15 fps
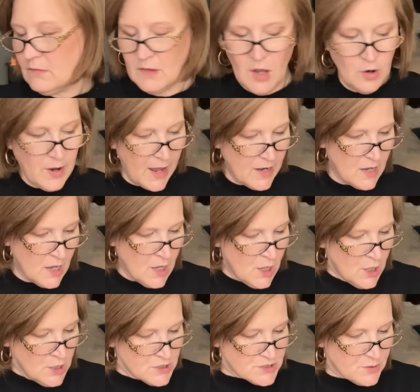Okay,
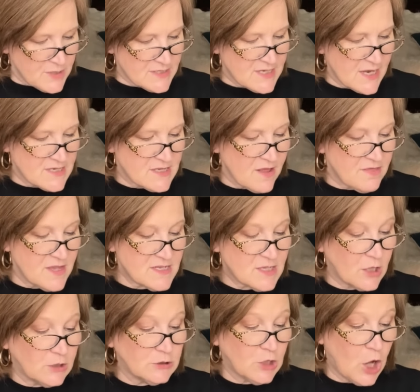so it says this
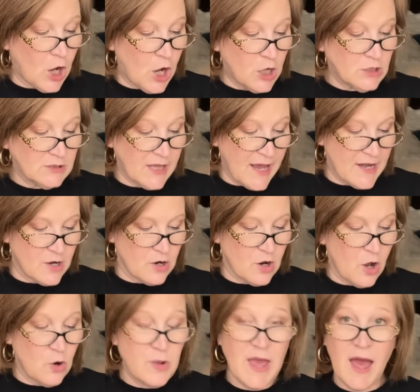long lighter,
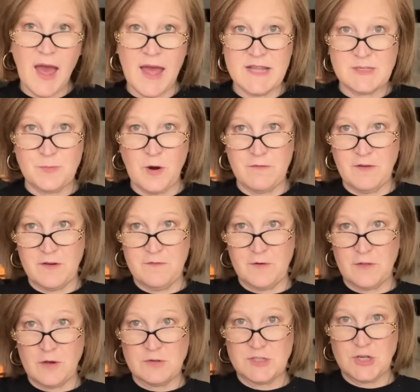oh yeah, it's perfect for
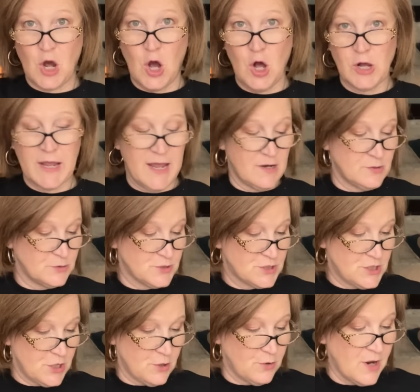those tall candles
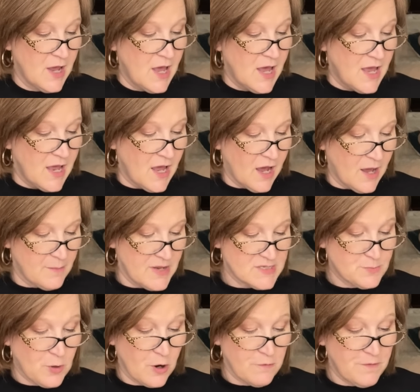too, um,
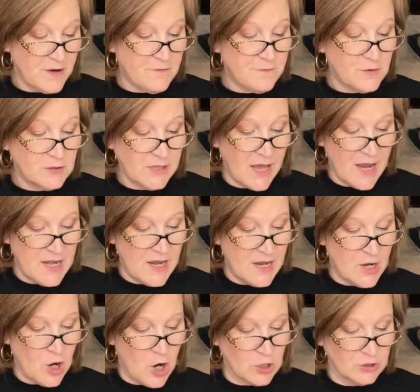is perfect for
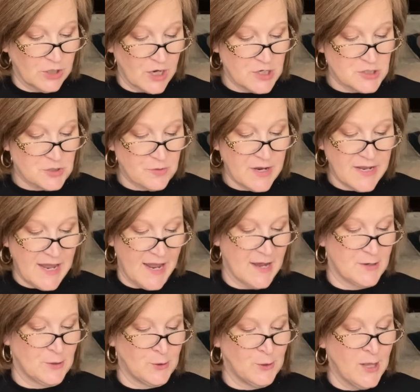lighting our luxury
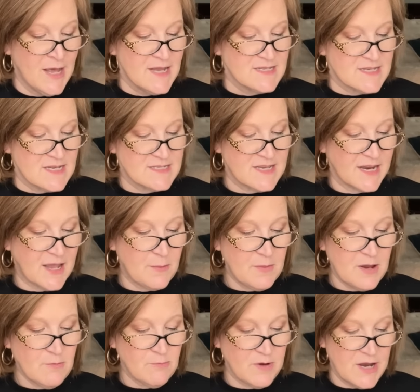candle since it can
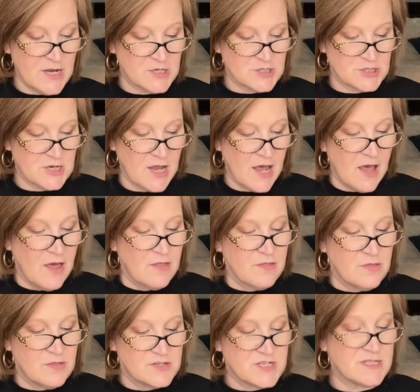be reached
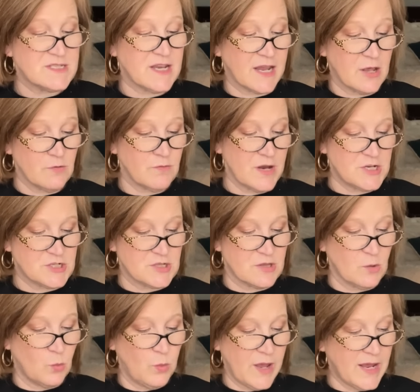since it can reach
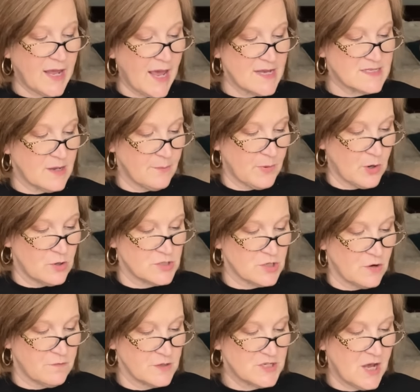the wick as it burns
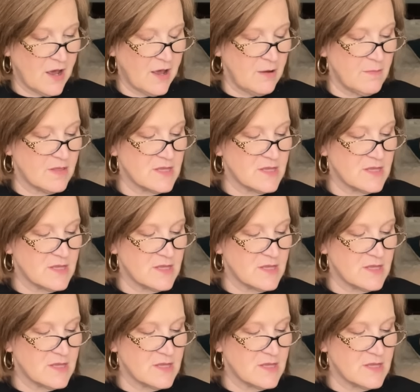over time.